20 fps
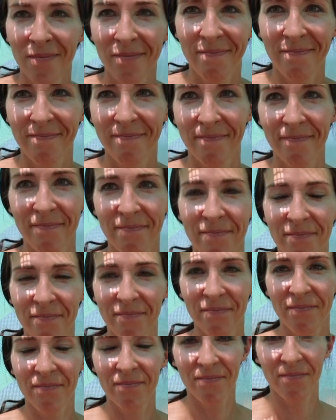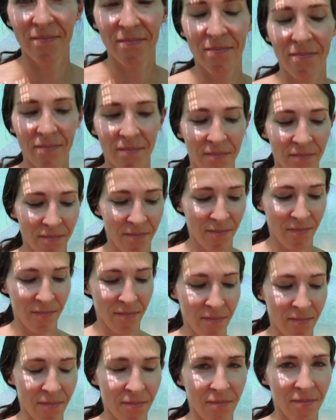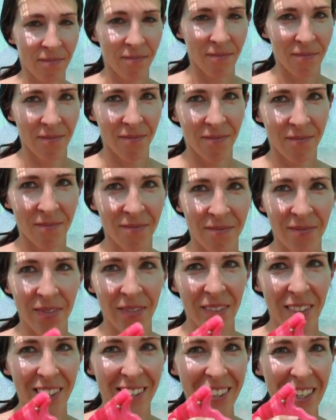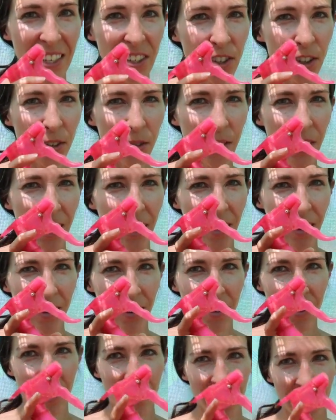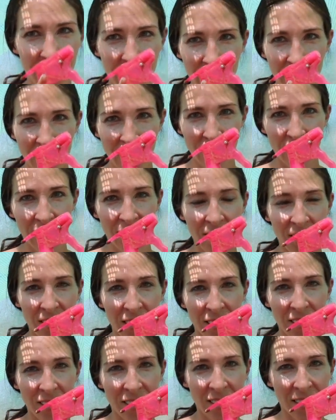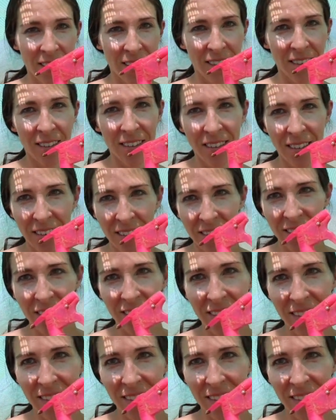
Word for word: That right here is harvested rainwater, folks. Desert rain. Desert rain.